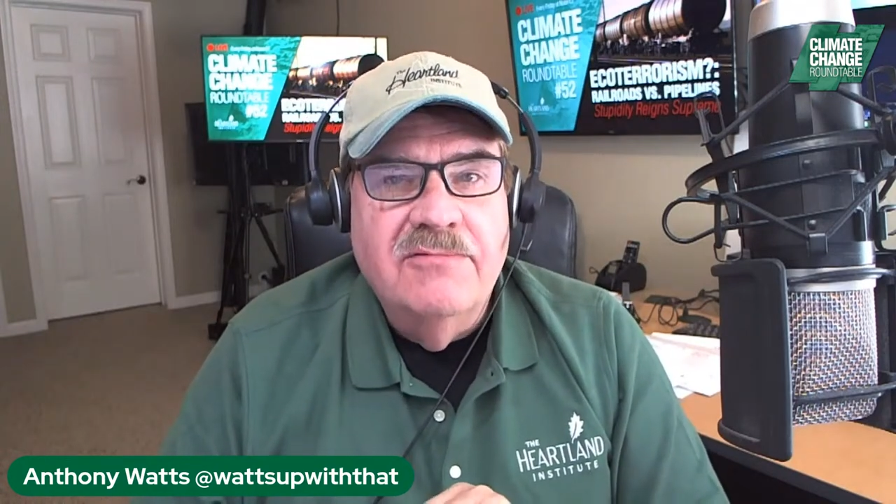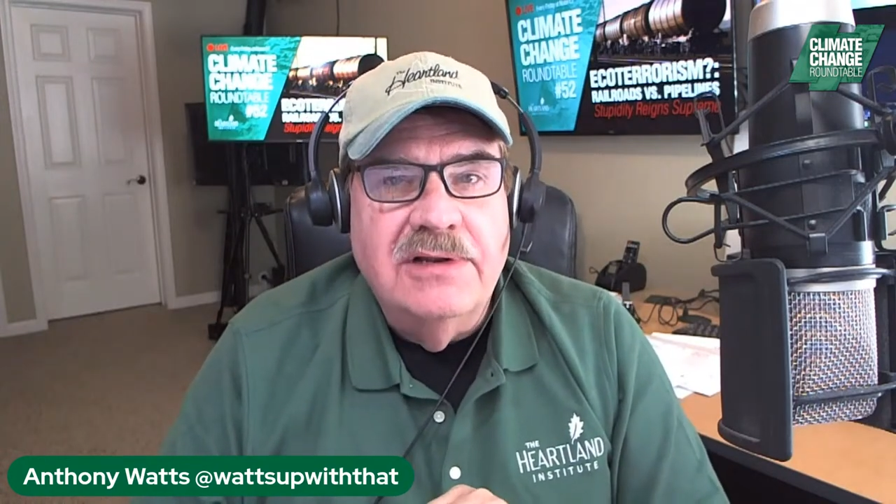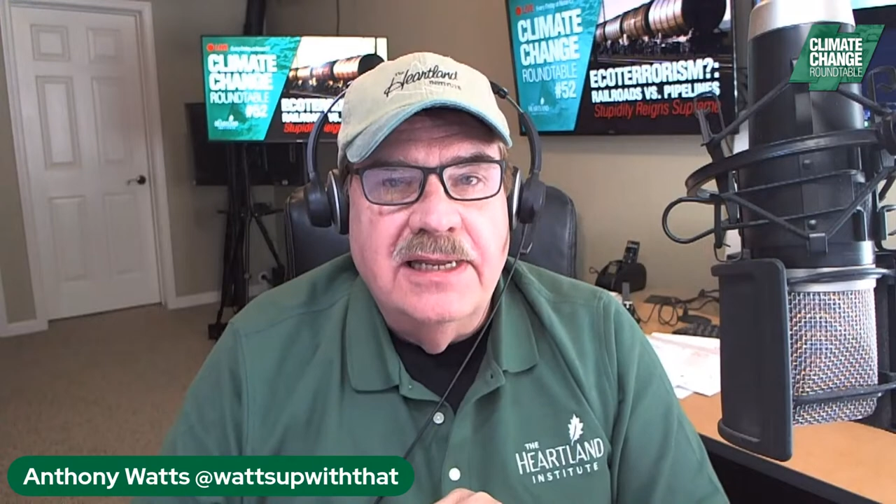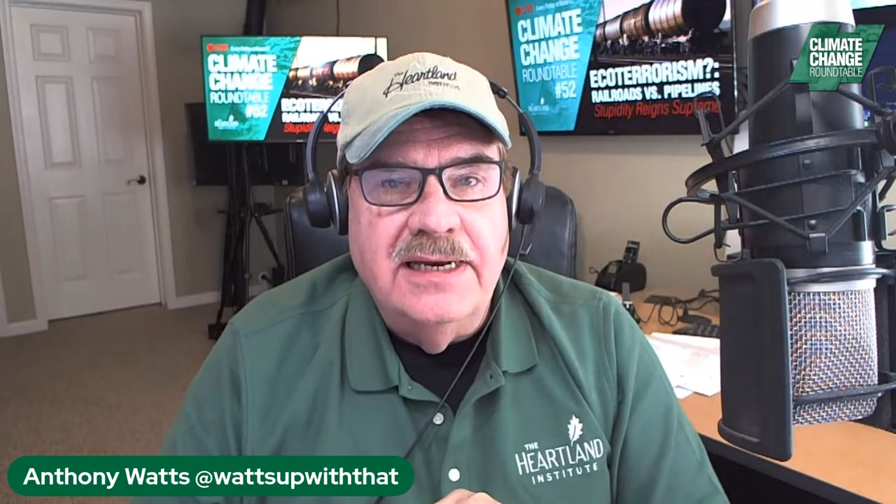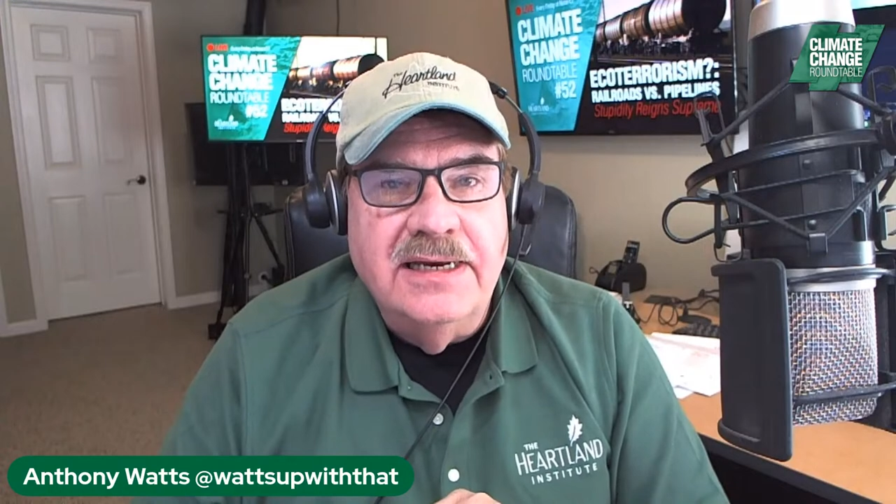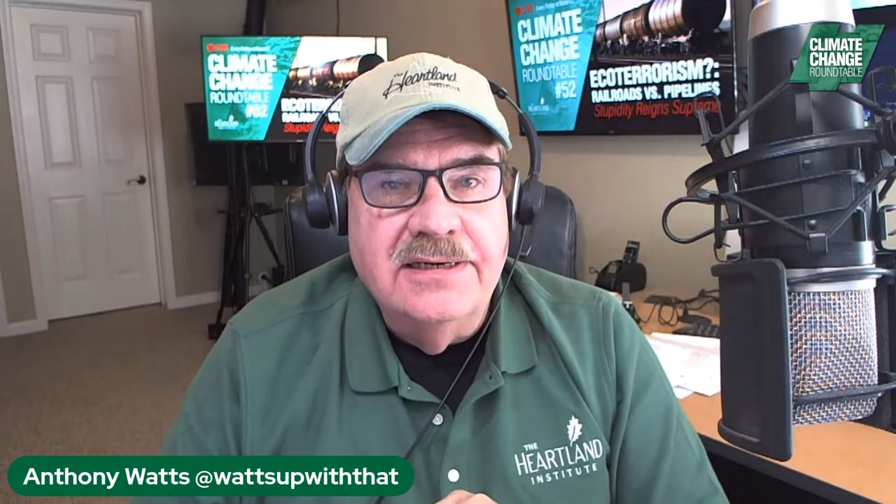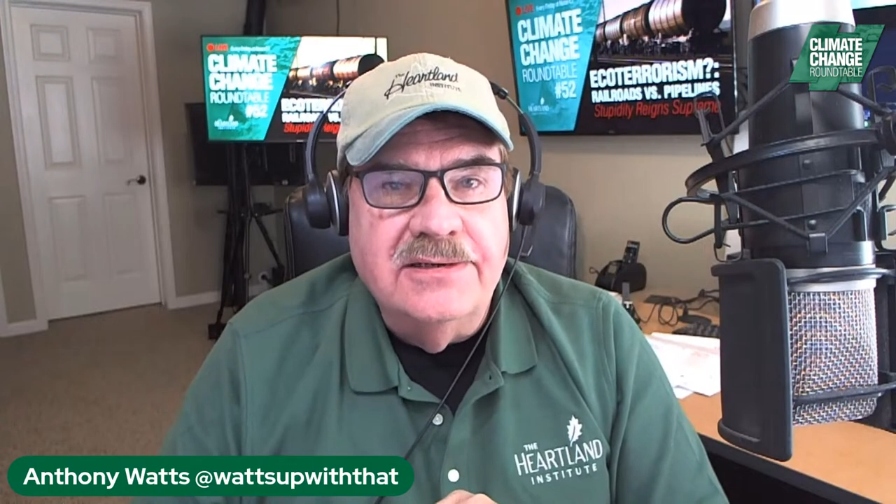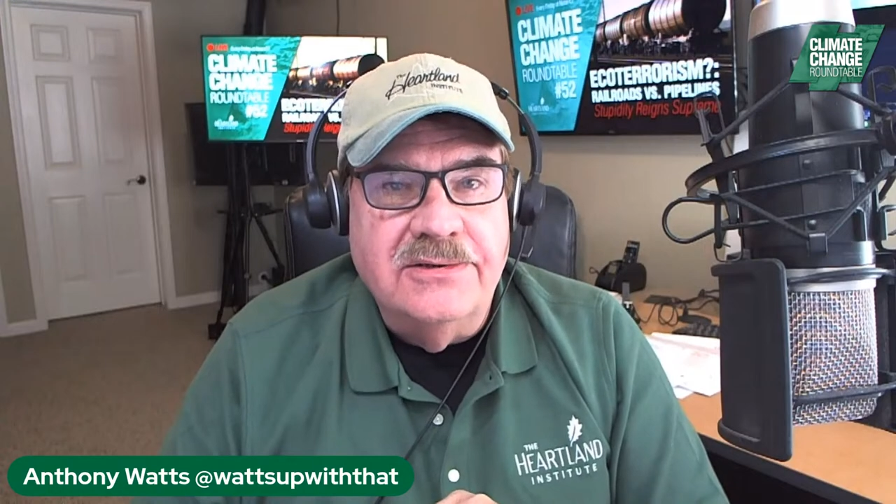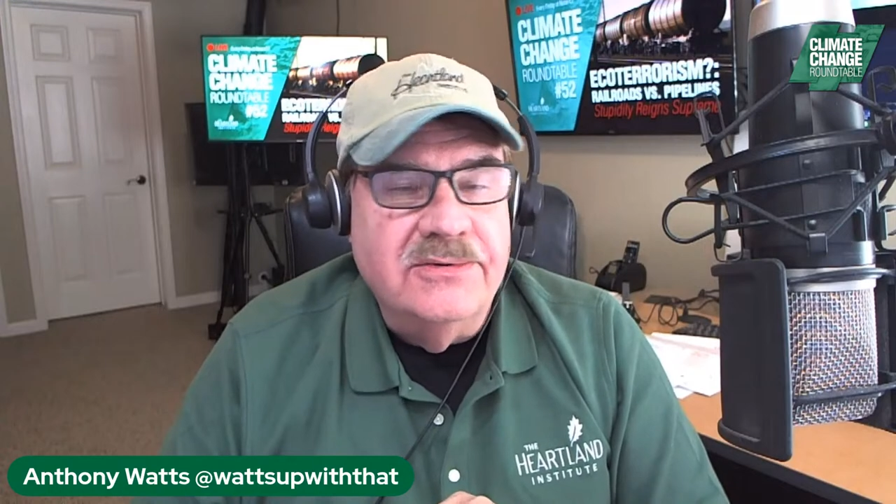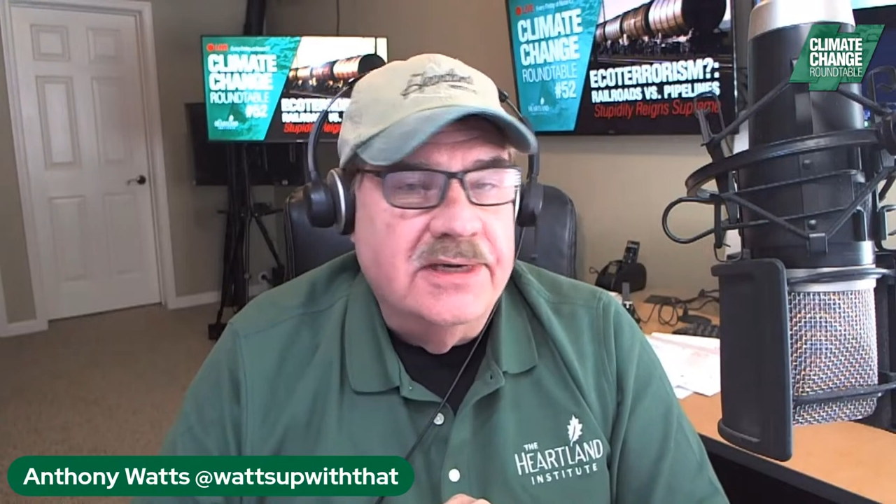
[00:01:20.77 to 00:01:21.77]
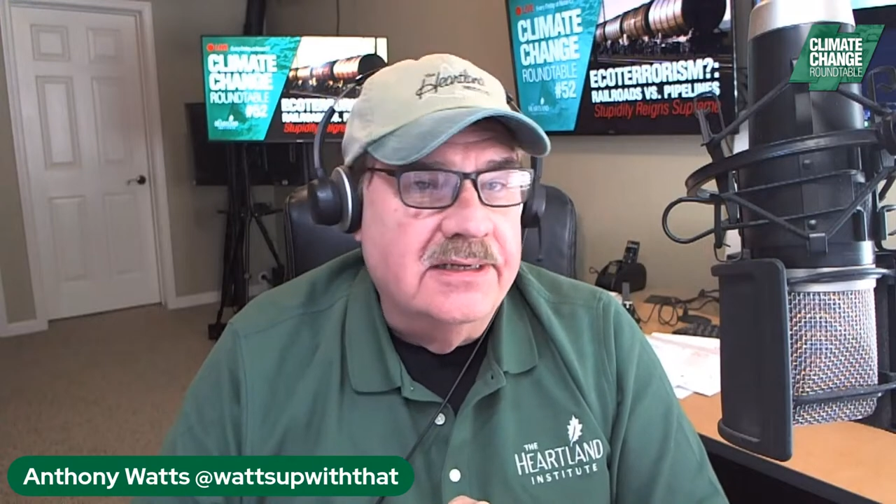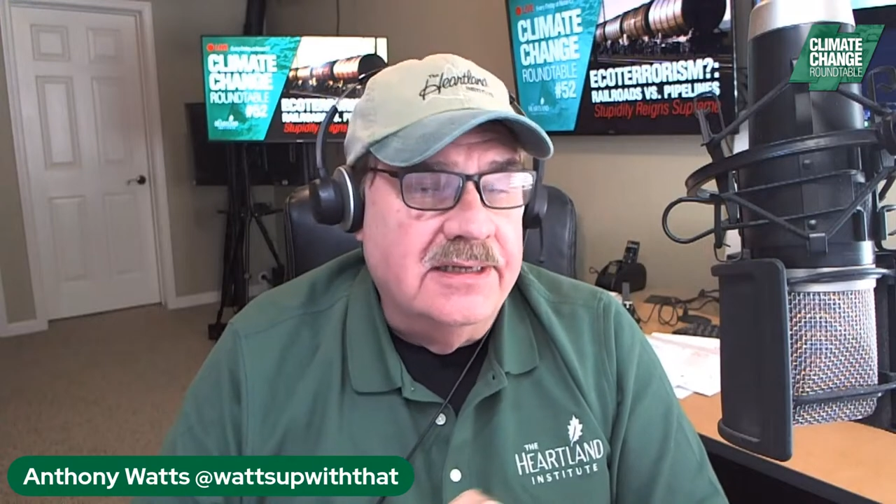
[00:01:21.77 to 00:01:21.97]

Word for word: related to uh,